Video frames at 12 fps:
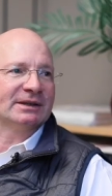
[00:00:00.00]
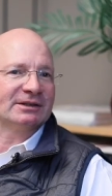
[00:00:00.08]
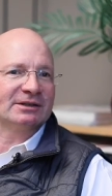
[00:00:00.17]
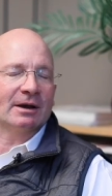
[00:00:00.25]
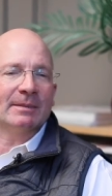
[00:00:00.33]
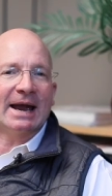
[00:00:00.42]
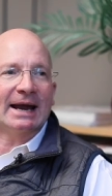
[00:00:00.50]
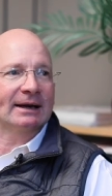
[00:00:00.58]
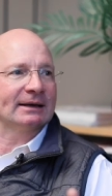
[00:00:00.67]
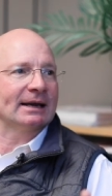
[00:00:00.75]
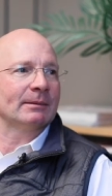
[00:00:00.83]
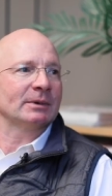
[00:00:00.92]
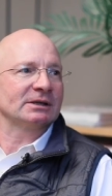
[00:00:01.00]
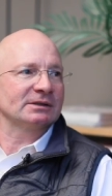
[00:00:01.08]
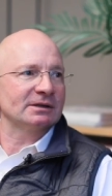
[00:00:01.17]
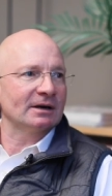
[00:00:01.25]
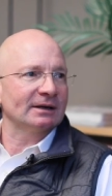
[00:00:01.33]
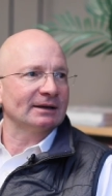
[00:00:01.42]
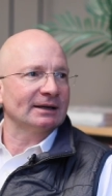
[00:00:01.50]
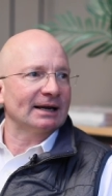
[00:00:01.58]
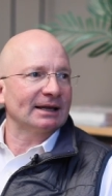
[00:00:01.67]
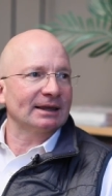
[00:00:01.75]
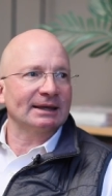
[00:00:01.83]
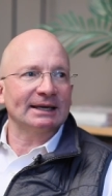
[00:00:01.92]
in some academic study that
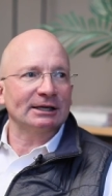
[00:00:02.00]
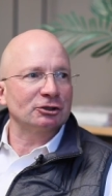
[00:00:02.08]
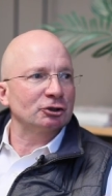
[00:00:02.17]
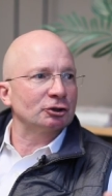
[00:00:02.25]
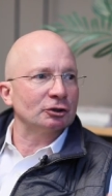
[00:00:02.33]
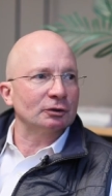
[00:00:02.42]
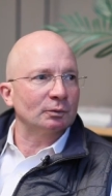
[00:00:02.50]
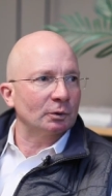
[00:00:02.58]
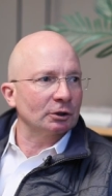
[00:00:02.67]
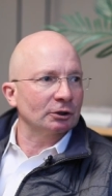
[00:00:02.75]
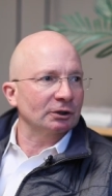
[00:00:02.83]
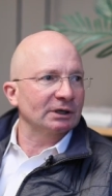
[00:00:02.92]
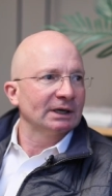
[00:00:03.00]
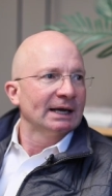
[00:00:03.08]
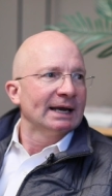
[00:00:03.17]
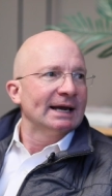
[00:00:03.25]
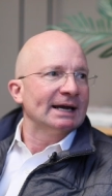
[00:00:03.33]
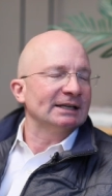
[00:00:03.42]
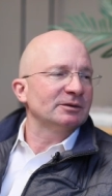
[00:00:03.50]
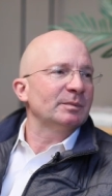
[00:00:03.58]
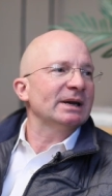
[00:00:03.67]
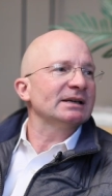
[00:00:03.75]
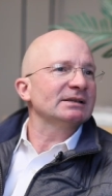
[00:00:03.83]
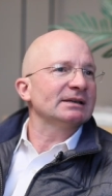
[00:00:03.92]
I think should work. It's
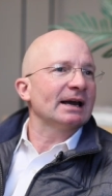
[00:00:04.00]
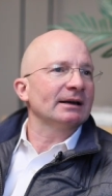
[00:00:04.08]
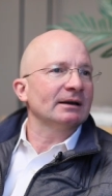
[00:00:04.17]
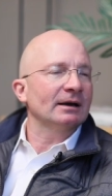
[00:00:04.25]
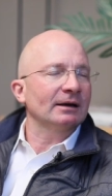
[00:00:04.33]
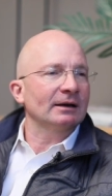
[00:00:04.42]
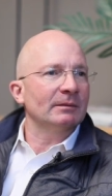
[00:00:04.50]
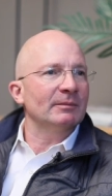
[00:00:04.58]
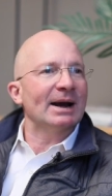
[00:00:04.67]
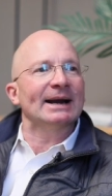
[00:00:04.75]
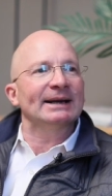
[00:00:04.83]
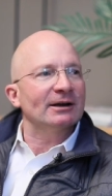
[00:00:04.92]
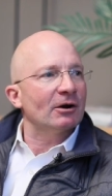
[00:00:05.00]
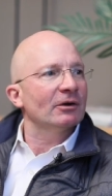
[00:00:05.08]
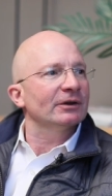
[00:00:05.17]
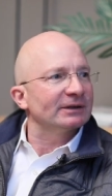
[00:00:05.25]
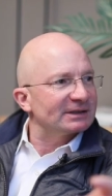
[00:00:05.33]
based on combining all the